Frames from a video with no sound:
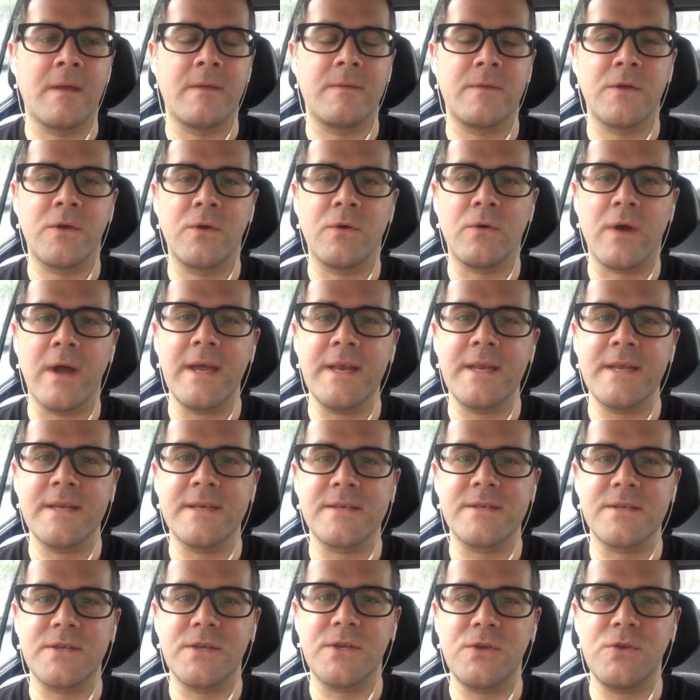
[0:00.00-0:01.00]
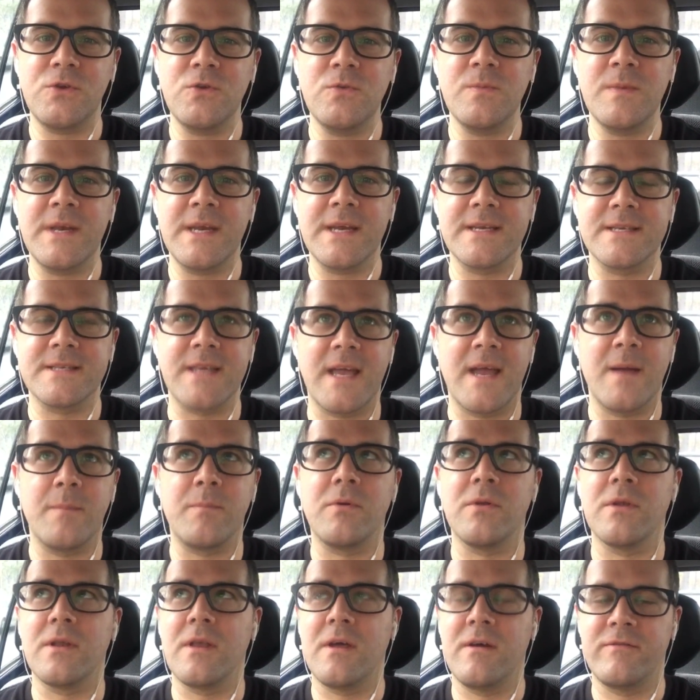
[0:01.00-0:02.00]
the greatest human
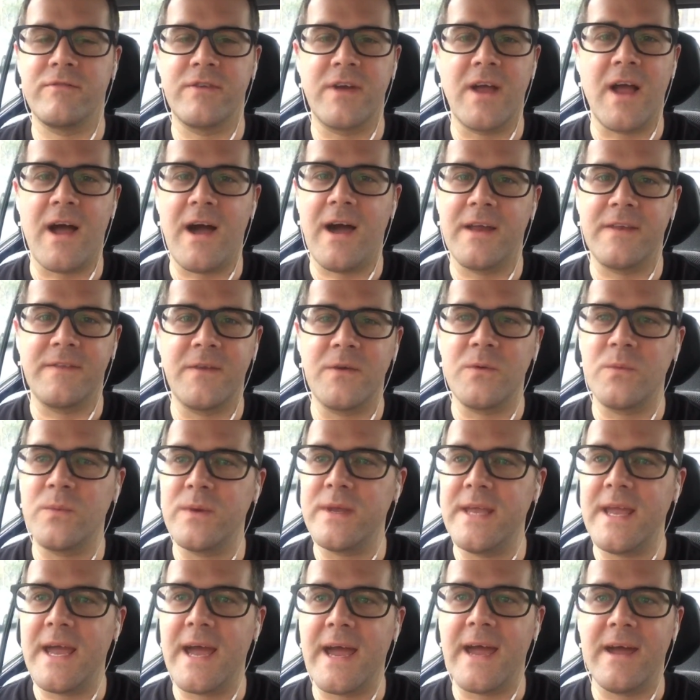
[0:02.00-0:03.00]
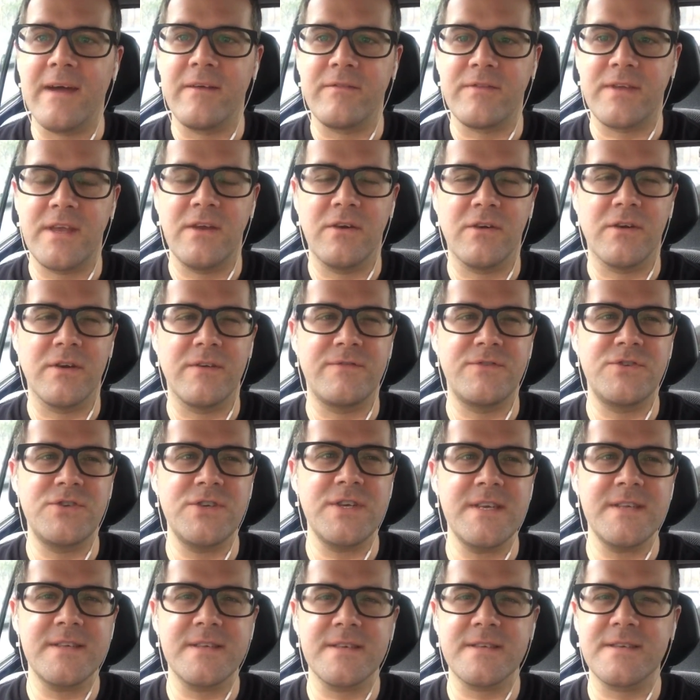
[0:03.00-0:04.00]
example of God that we have here, if
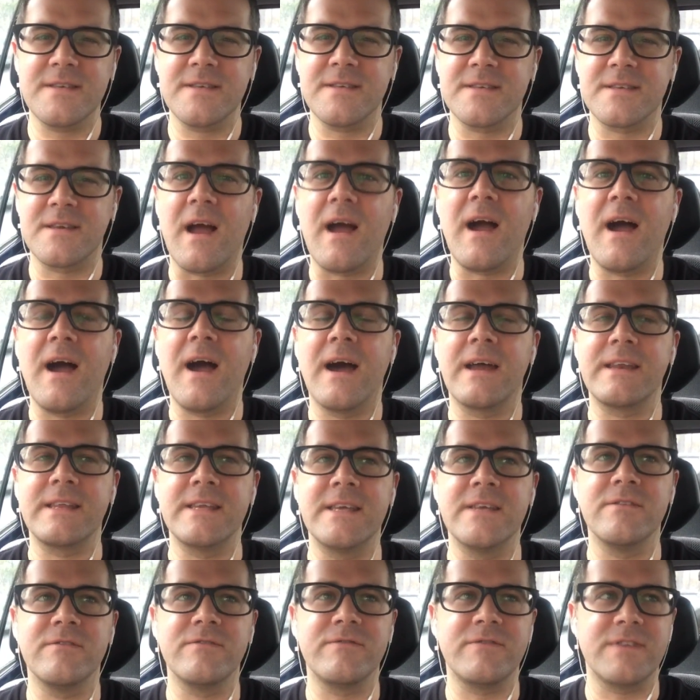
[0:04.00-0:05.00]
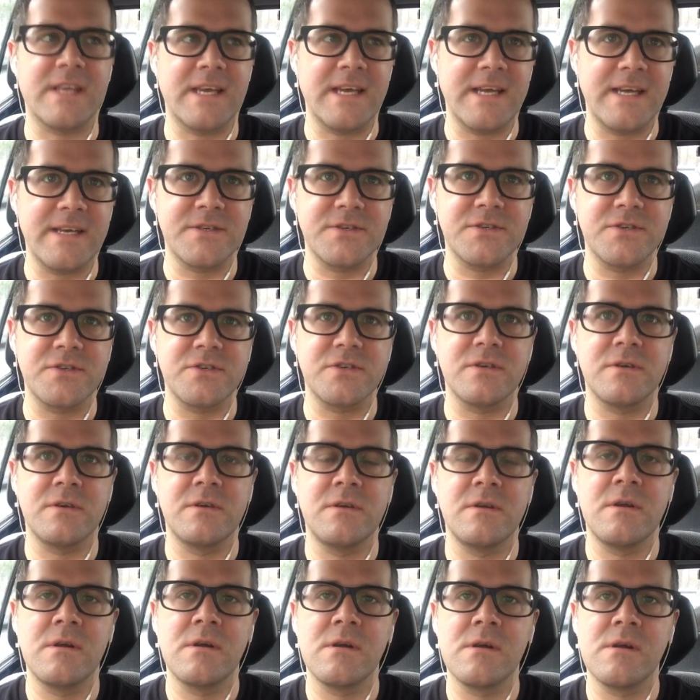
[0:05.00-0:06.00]
Jesus is God in flesh,
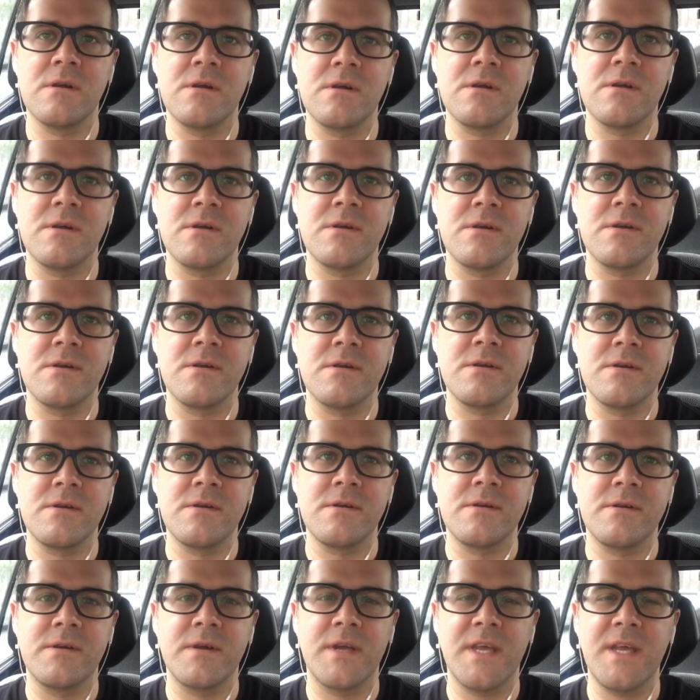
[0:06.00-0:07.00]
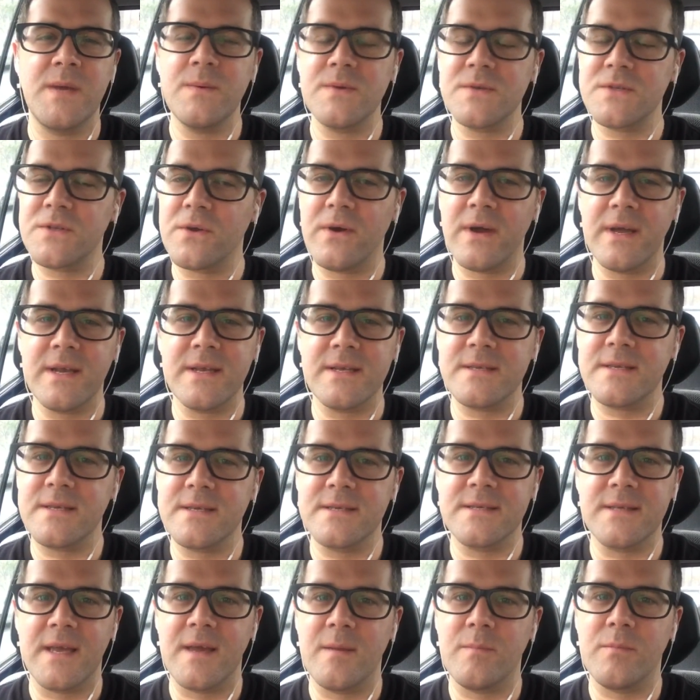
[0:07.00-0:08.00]
he was the greatest
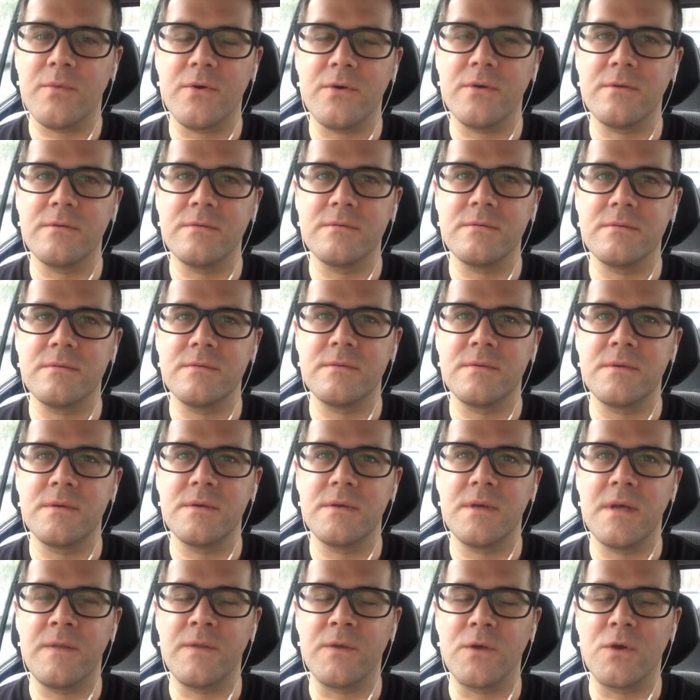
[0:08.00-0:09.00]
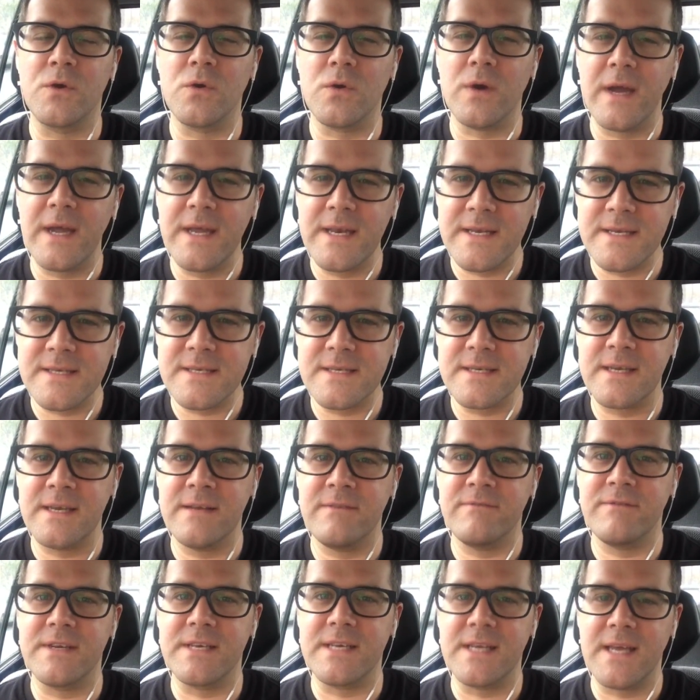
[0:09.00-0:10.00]
example and the greatest
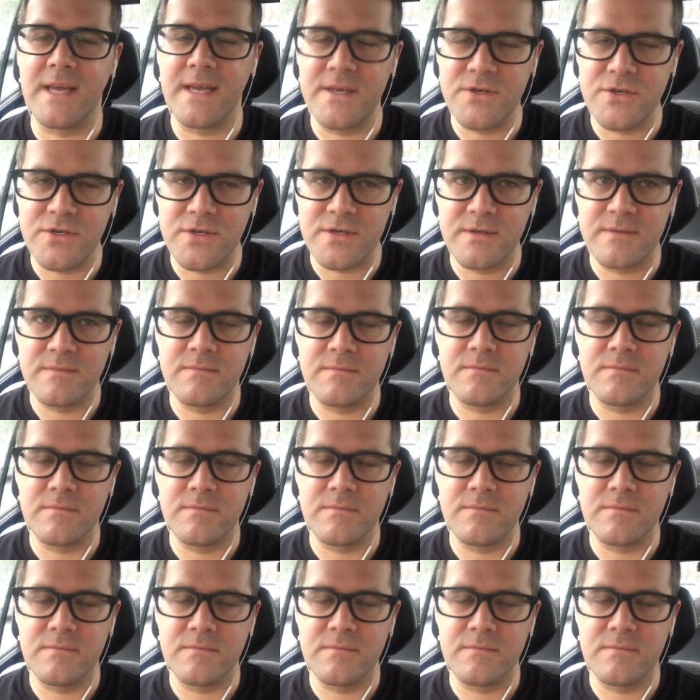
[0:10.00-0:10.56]
invitation.